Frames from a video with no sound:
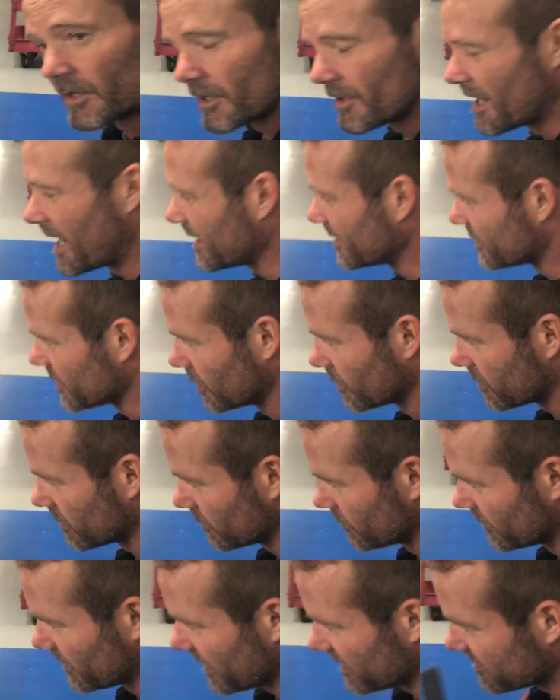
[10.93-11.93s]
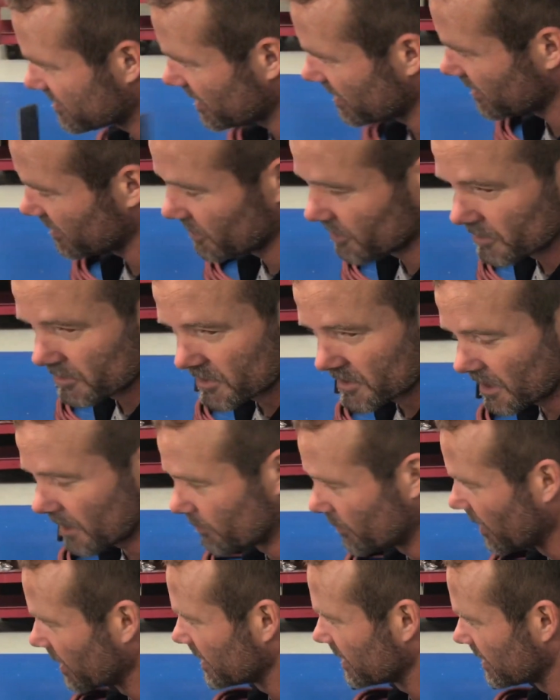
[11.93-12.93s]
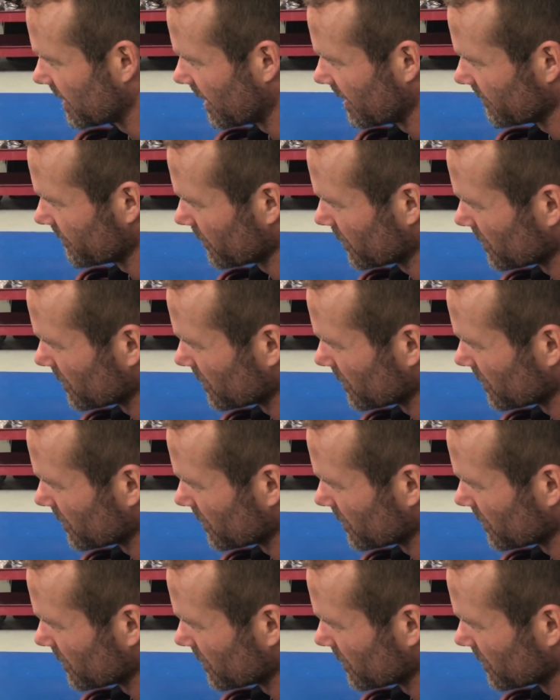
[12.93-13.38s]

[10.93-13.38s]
not joking when they say to use a putty knife or